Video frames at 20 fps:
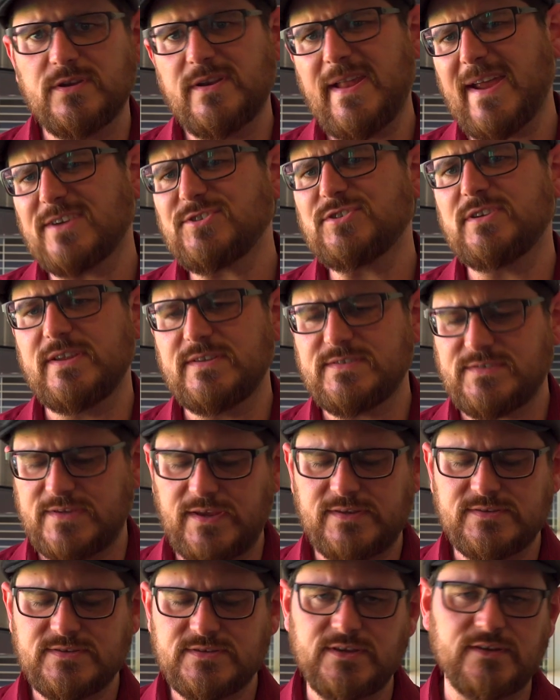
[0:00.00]
it actually
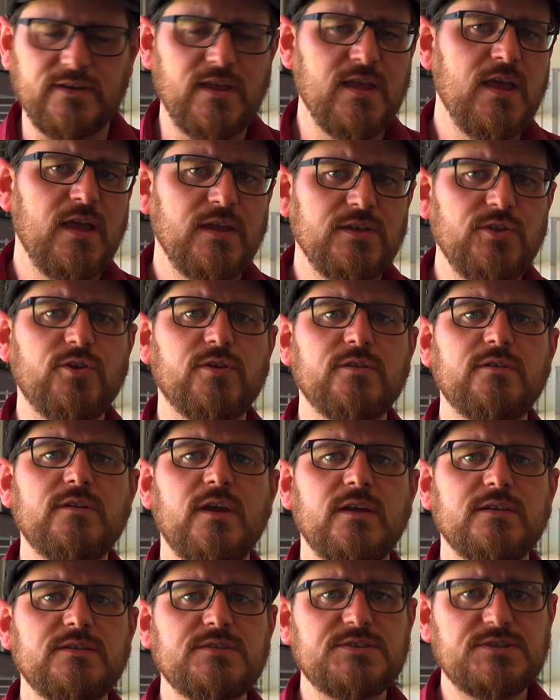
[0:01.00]
says that you can
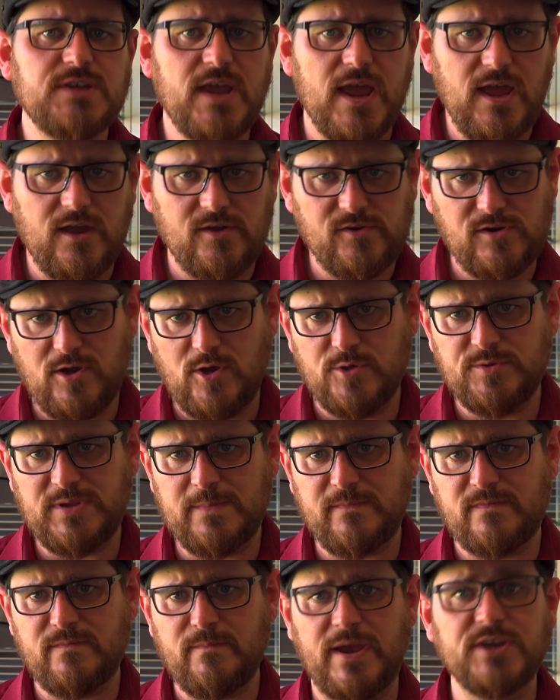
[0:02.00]
download the
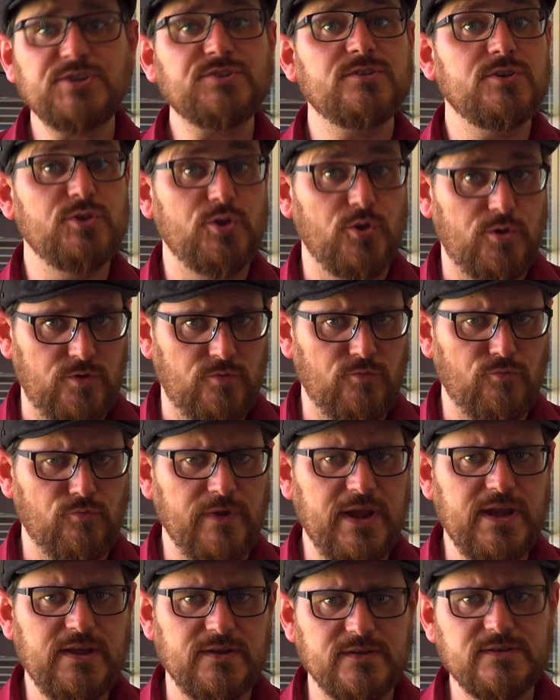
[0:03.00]
information, you can
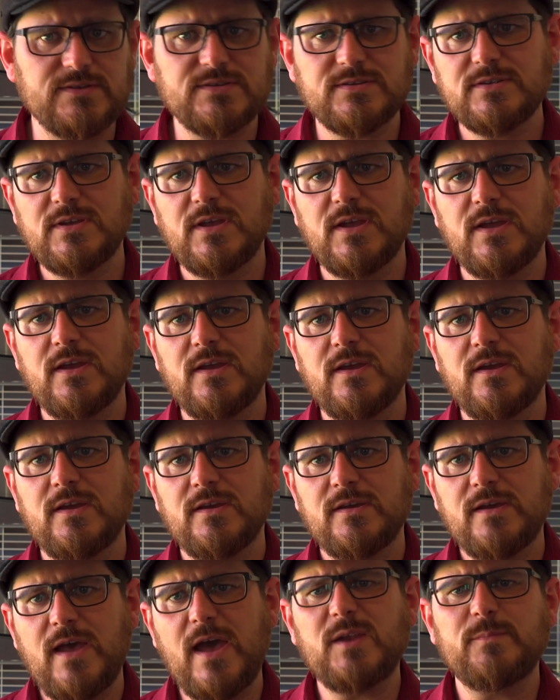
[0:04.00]
read it,
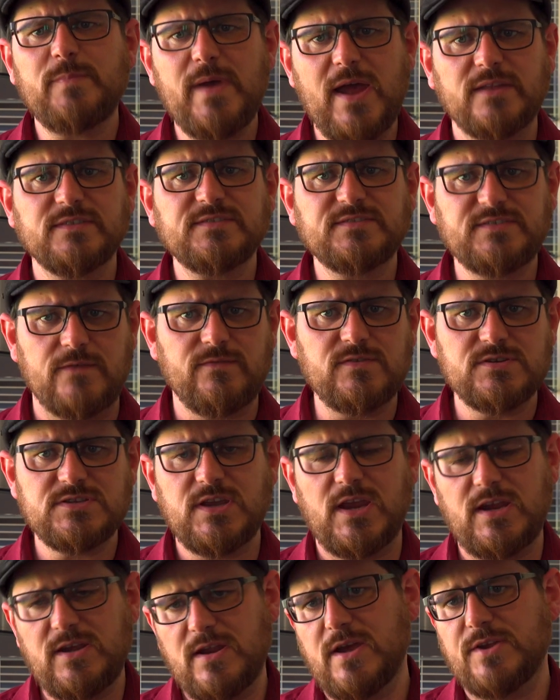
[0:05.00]
at about
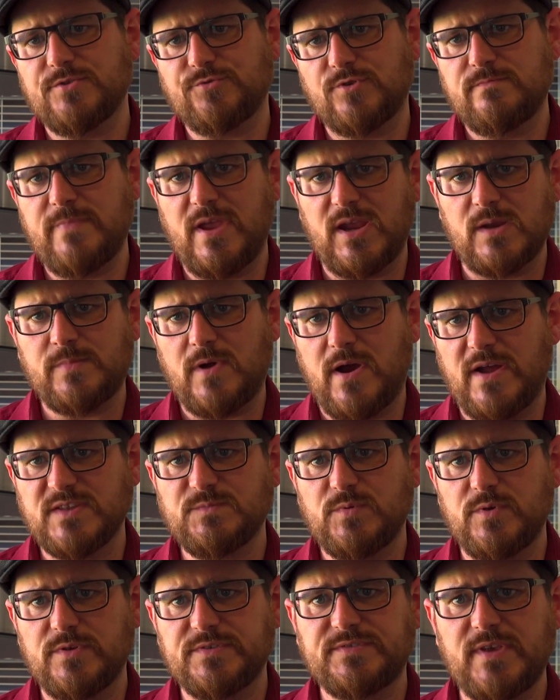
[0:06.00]
1700 megabytes
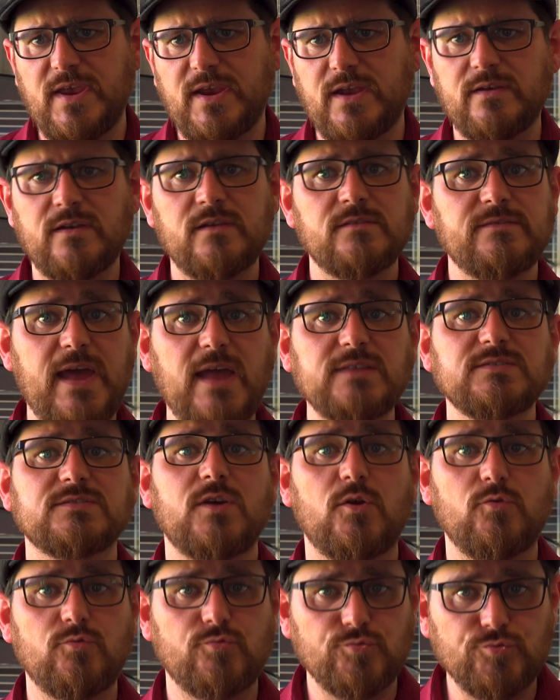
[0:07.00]
per second. That's
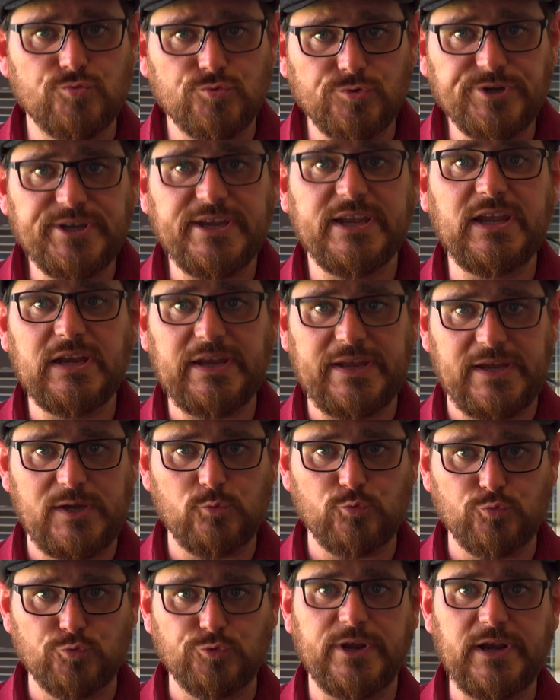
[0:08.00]
really,
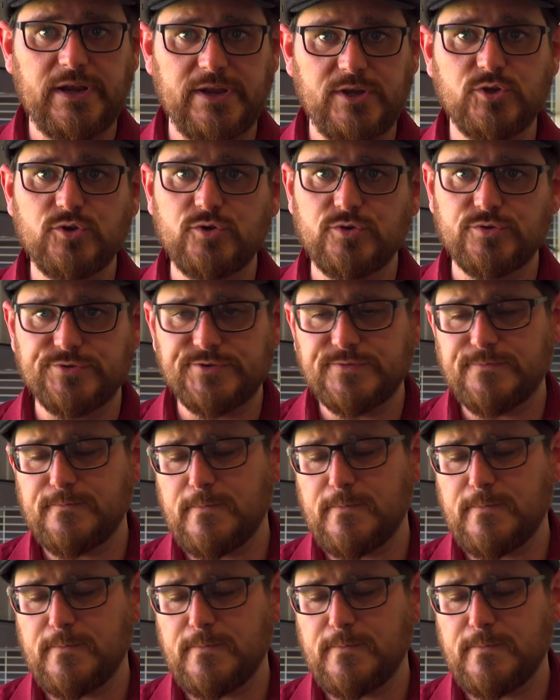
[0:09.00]
really good.